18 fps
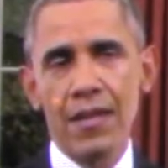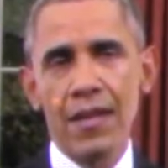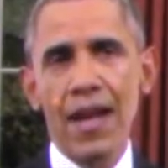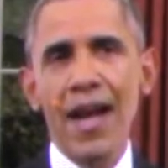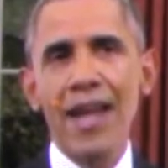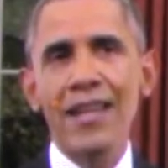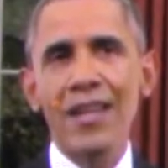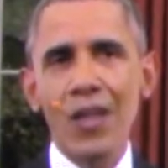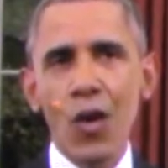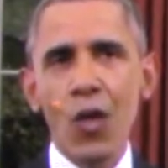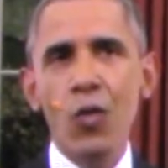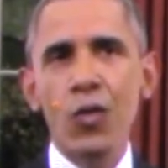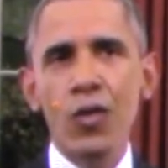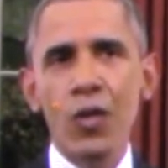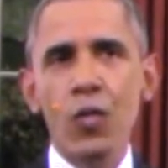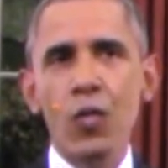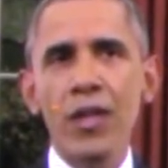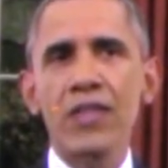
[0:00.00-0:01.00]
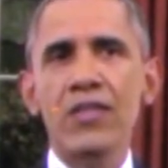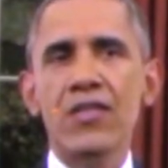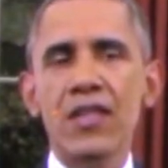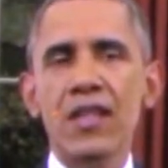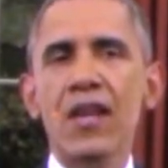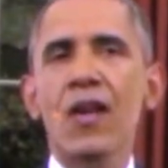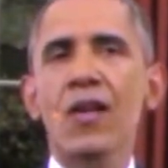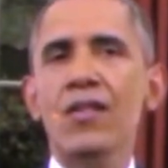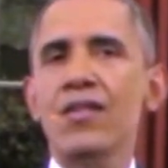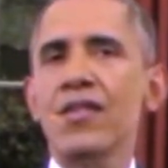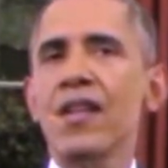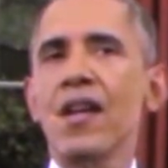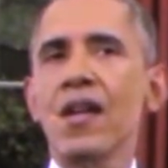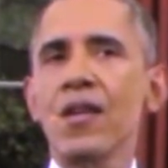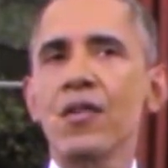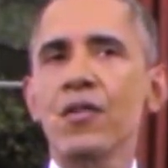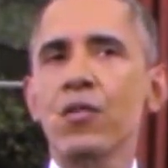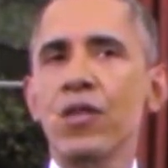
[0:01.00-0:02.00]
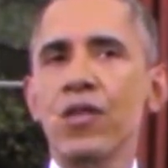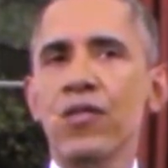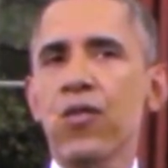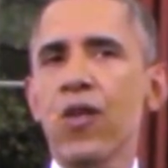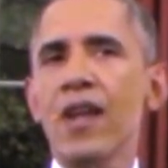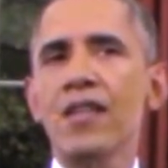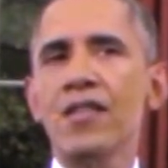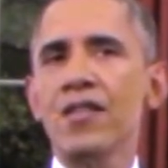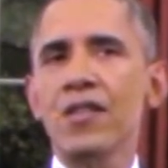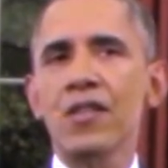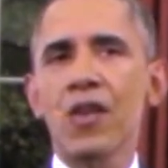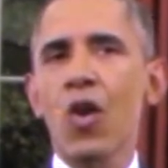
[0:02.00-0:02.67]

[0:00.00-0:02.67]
I know that we see ourselves with friends and